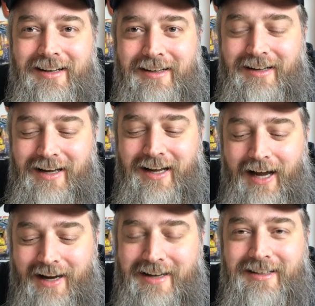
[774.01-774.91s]

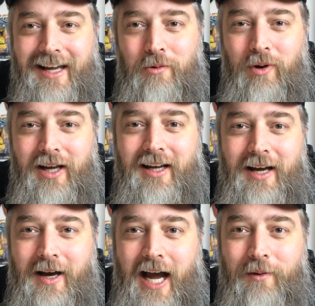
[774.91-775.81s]
and he's like, What?
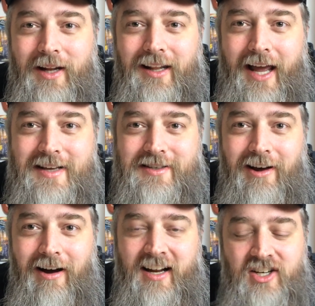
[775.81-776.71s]
I really like
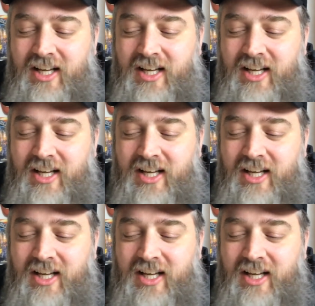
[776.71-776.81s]
Zod.